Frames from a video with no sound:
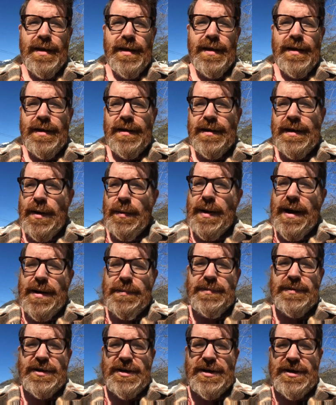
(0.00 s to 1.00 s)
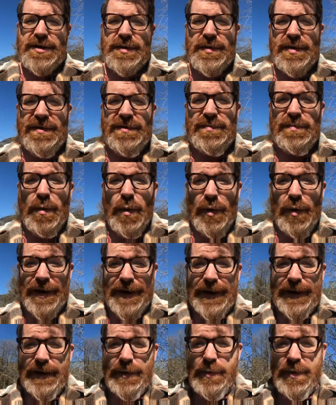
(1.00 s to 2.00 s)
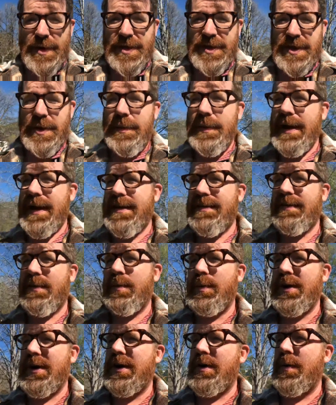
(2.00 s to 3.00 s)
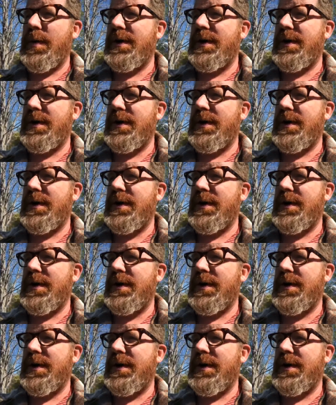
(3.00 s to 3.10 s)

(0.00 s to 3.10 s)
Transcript: Now, what I'm going to do this morning with you is we're going